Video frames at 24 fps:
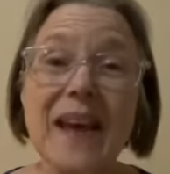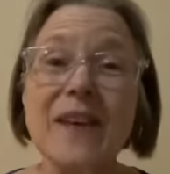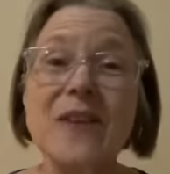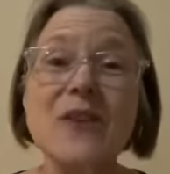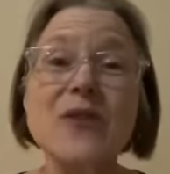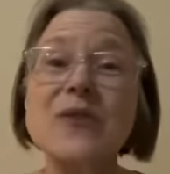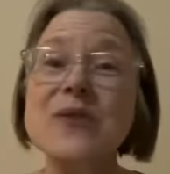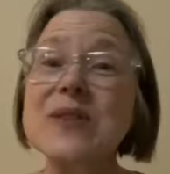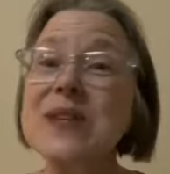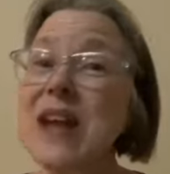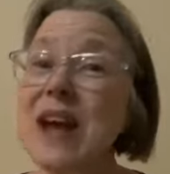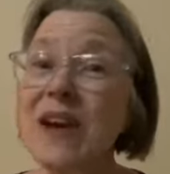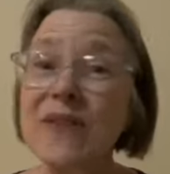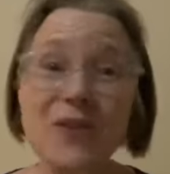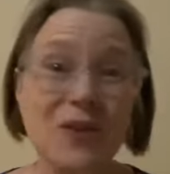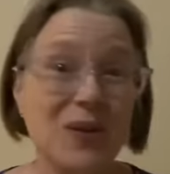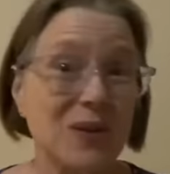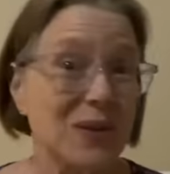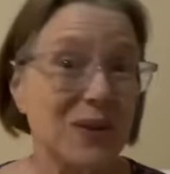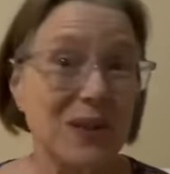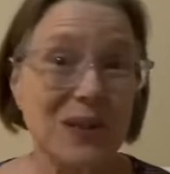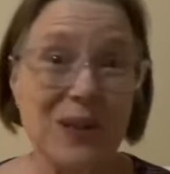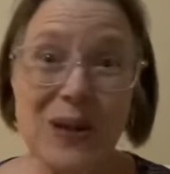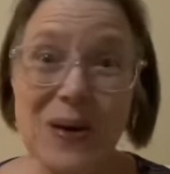You're
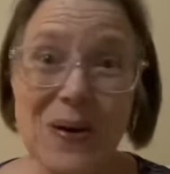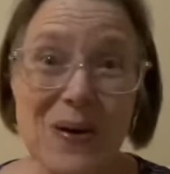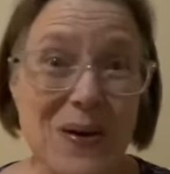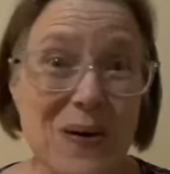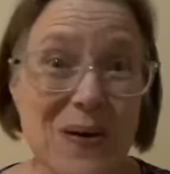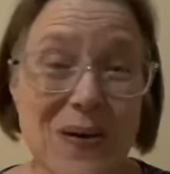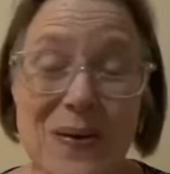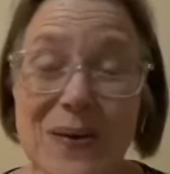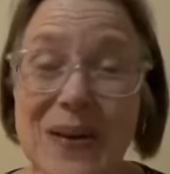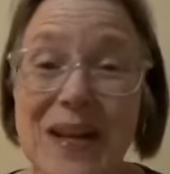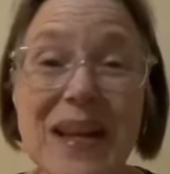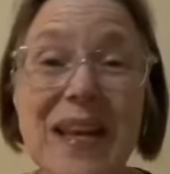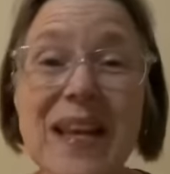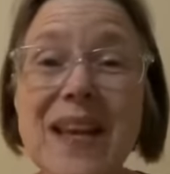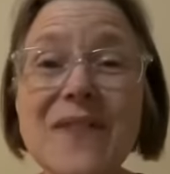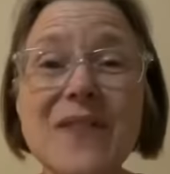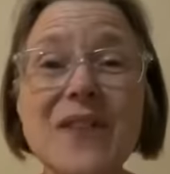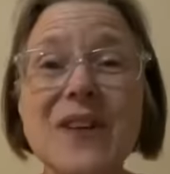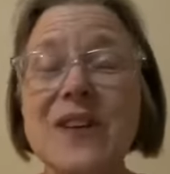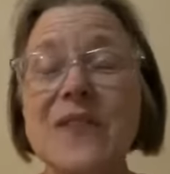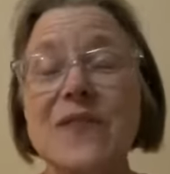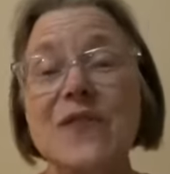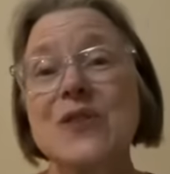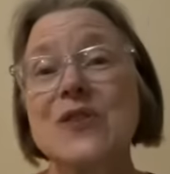never alone.
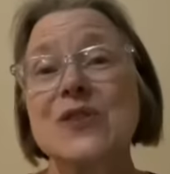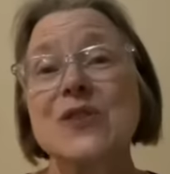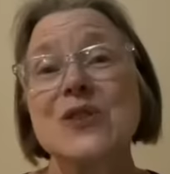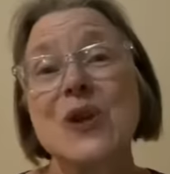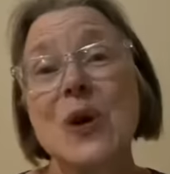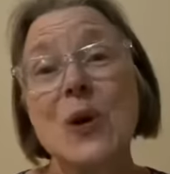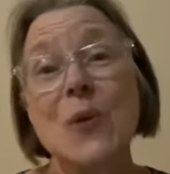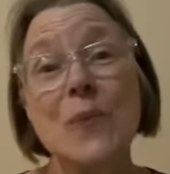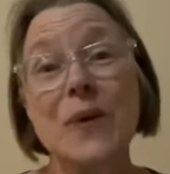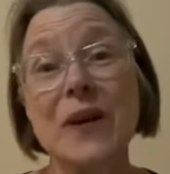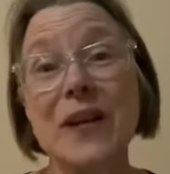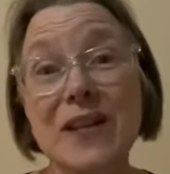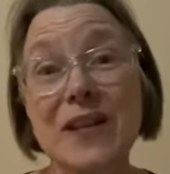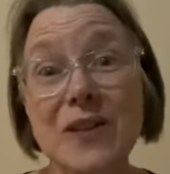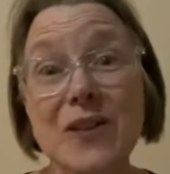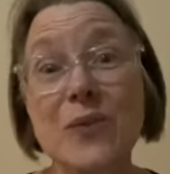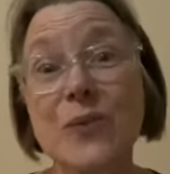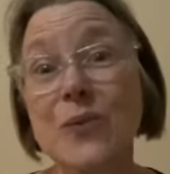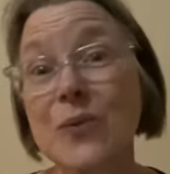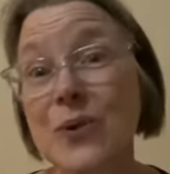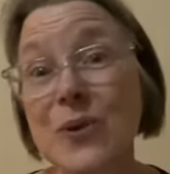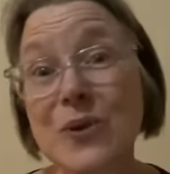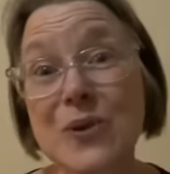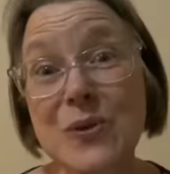Even if there's nobody in
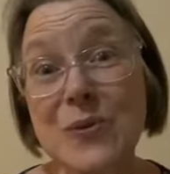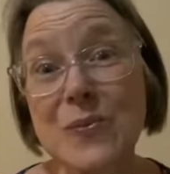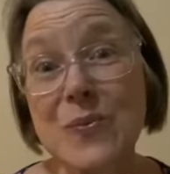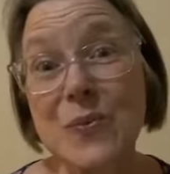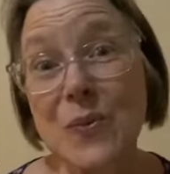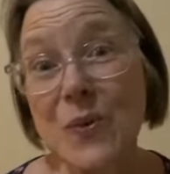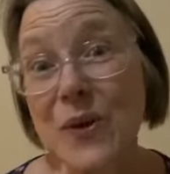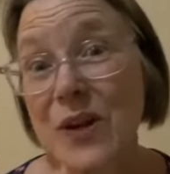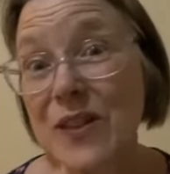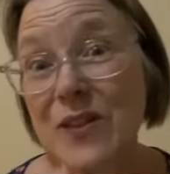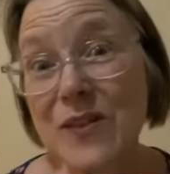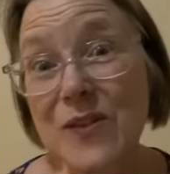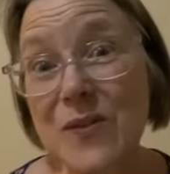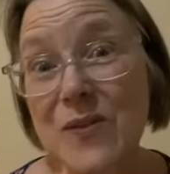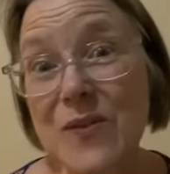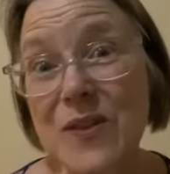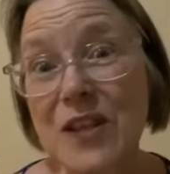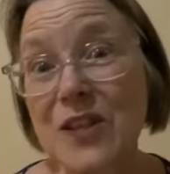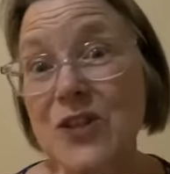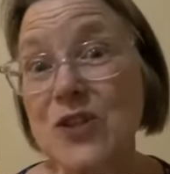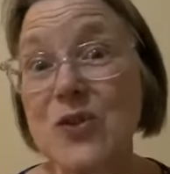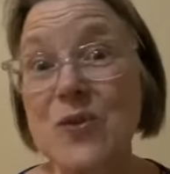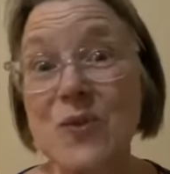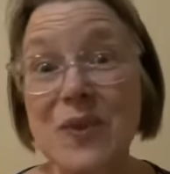the room with you
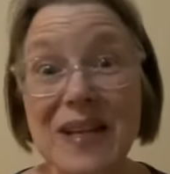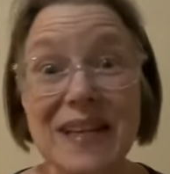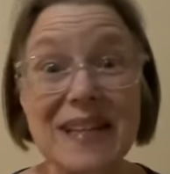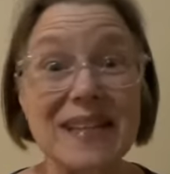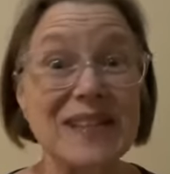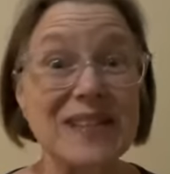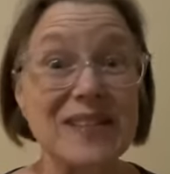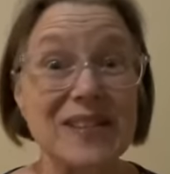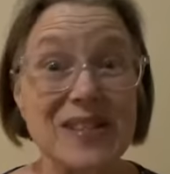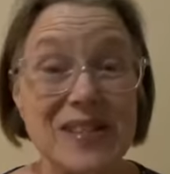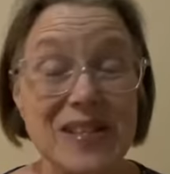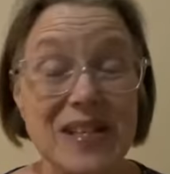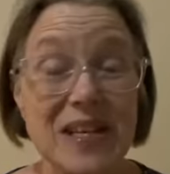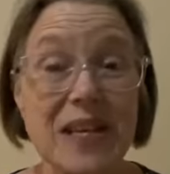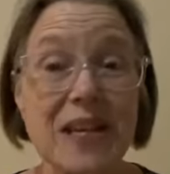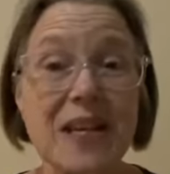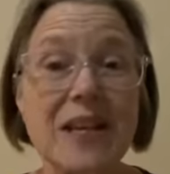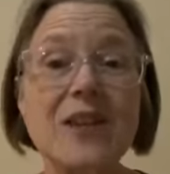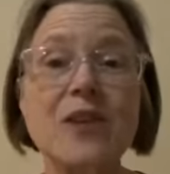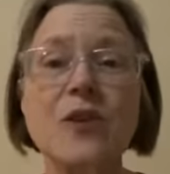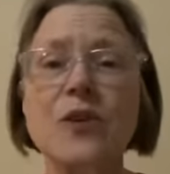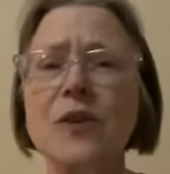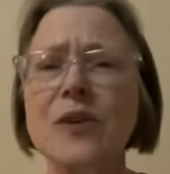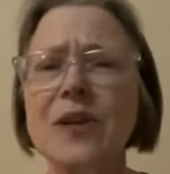that you can
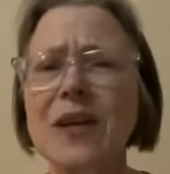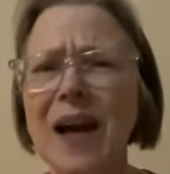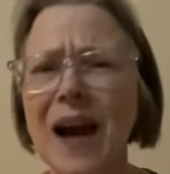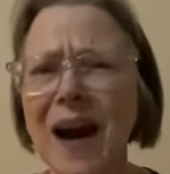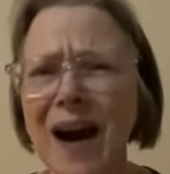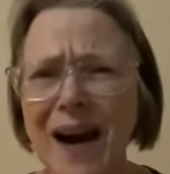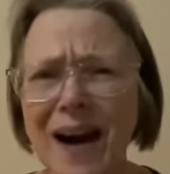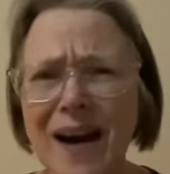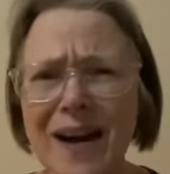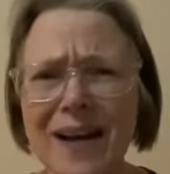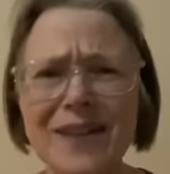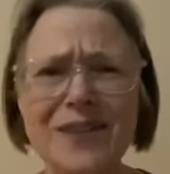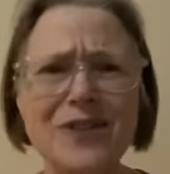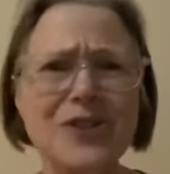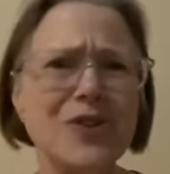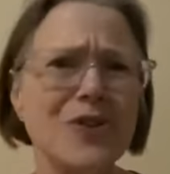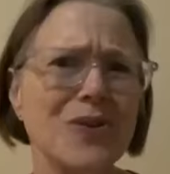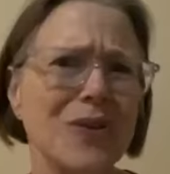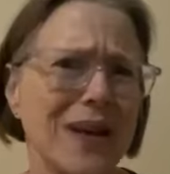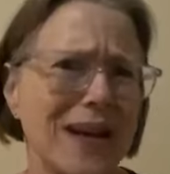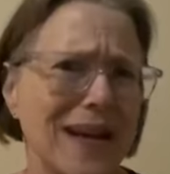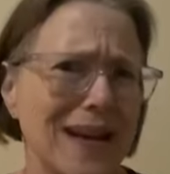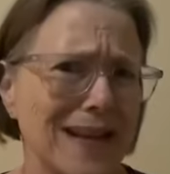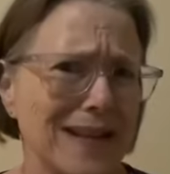see, your guides,
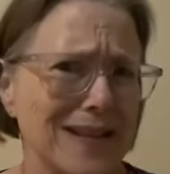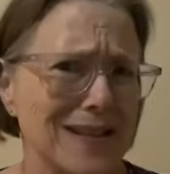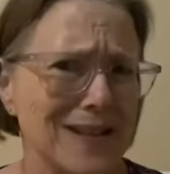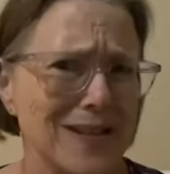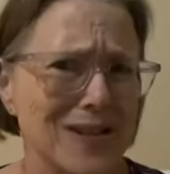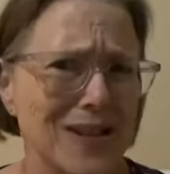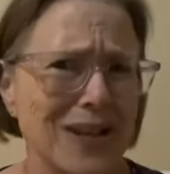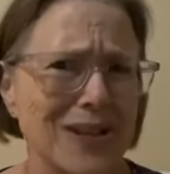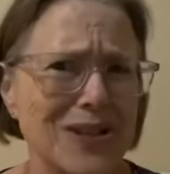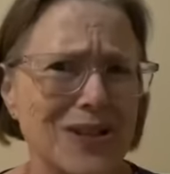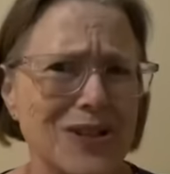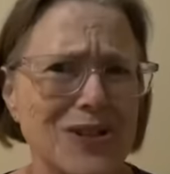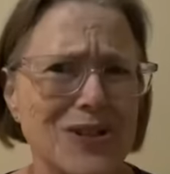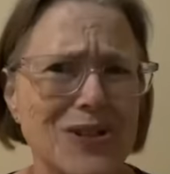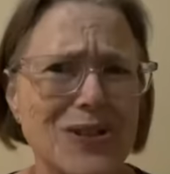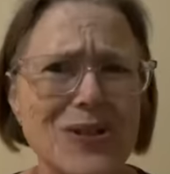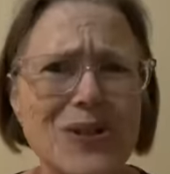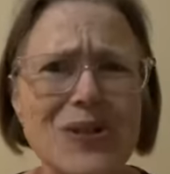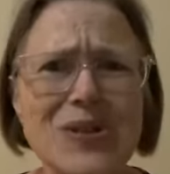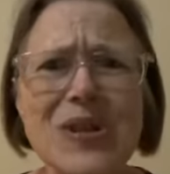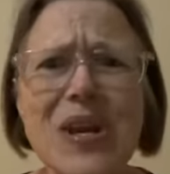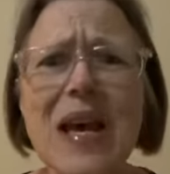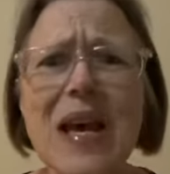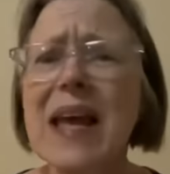your
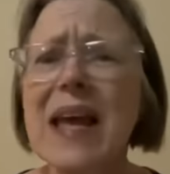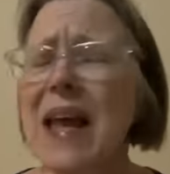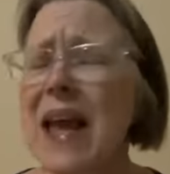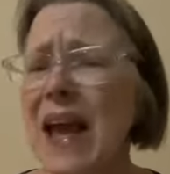ancestors,